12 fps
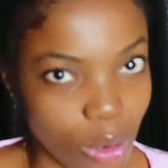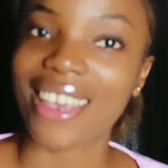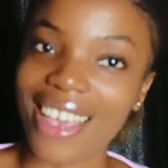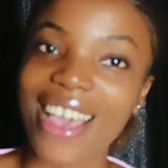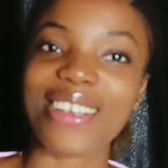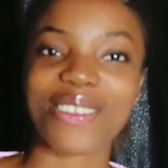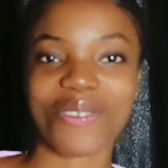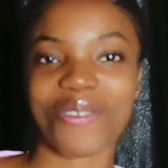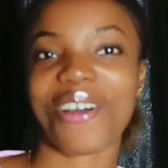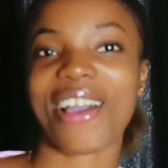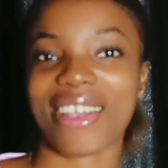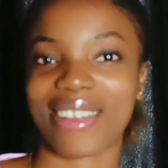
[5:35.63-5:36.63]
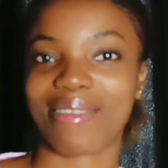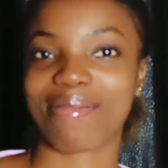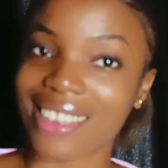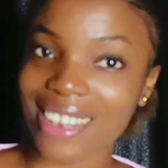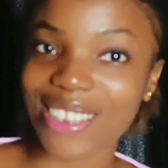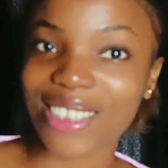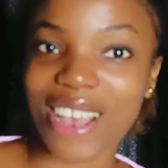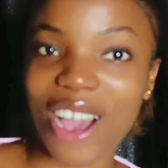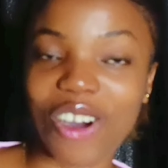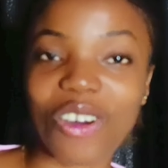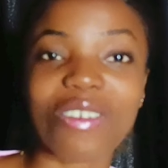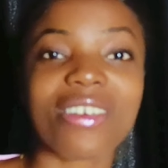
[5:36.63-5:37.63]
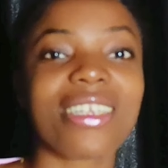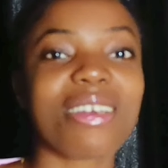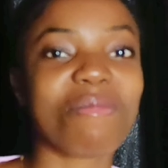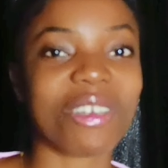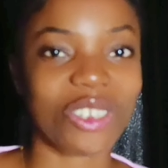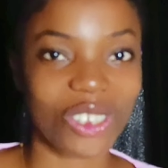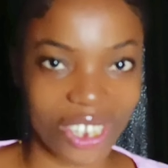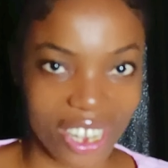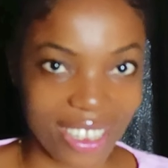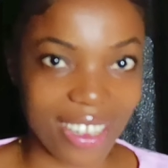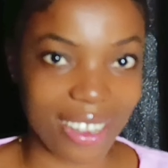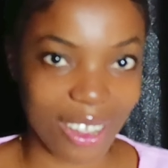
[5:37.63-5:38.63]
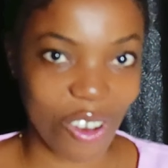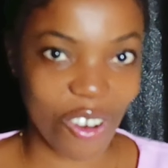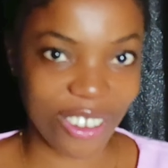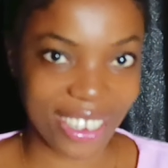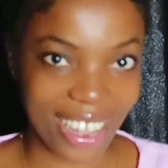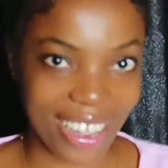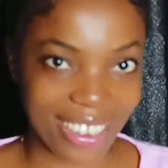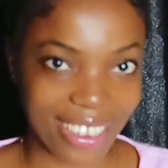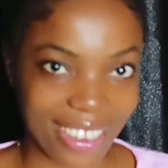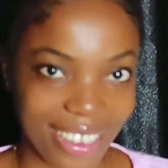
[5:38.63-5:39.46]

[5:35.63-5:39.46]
Here is why. Since the algorithm is chasing the audience,